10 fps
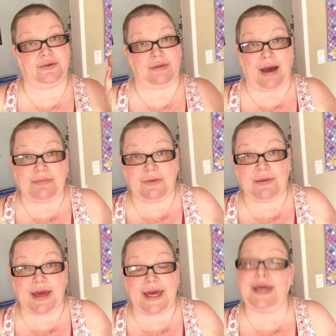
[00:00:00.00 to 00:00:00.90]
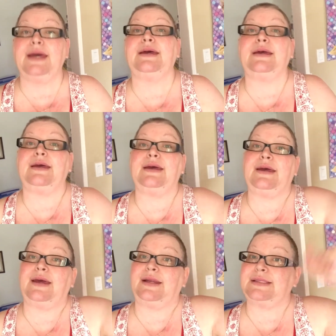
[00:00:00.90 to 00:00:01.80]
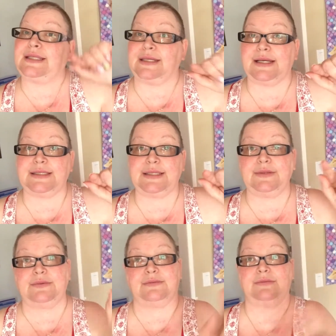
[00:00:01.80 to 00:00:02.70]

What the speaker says: crap away, and I'll see you guys soon.